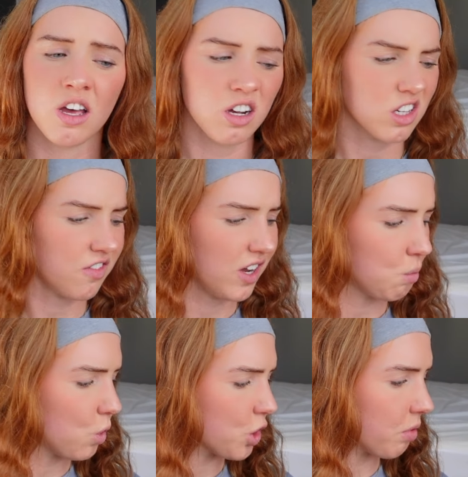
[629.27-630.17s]
Because I find
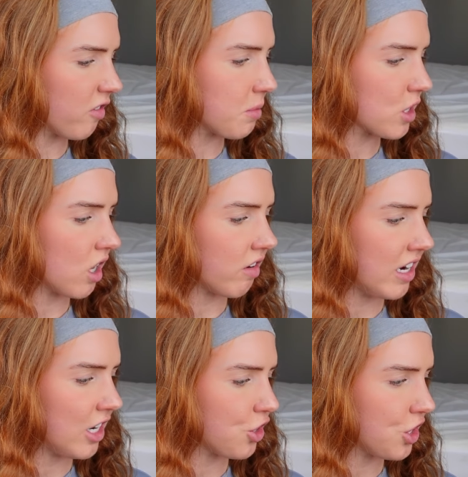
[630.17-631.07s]
waterproof mascara
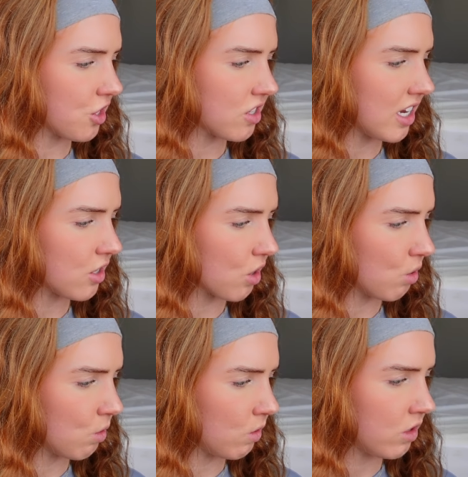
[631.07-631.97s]
literally just stays on
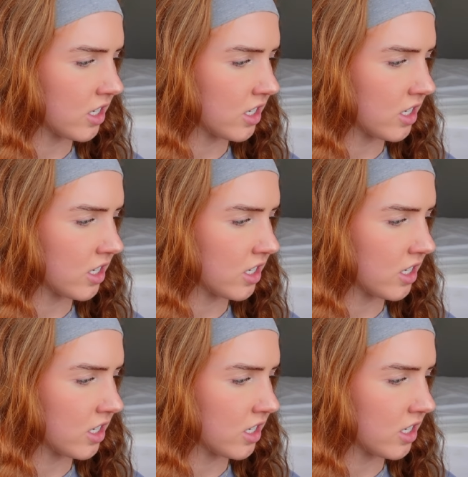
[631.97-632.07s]
all the